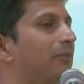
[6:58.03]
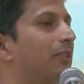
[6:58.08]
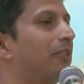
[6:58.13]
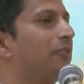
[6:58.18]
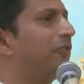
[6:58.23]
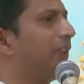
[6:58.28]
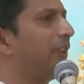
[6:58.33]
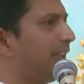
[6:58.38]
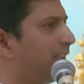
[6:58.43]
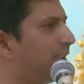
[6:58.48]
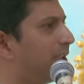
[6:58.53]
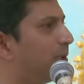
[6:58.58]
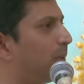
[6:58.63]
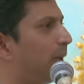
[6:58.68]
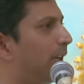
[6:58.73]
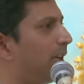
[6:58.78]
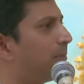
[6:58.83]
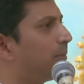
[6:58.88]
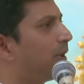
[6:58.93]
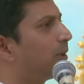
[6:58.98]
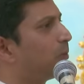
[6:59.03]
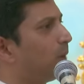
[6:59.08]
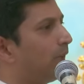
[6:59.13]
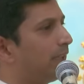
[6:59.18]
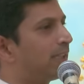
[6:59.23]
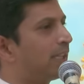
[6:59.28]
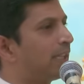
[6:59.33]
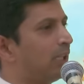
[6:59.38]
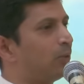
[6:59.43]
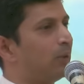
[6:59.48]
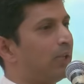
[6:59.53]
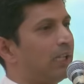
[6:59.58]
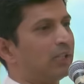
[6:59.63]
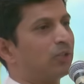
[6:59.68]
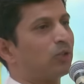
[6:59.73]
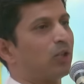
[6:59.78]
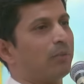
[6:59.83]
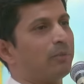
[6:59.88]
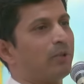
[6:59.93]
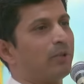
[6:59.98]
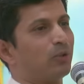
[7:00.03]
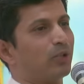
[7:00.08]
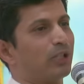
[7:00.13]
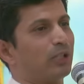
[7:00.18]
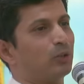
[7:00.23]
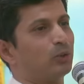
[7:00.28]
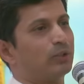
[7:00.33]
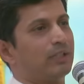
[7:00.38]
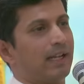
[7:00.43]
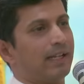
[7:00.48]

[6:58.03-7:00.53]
faded away. But once in a while, Swami would do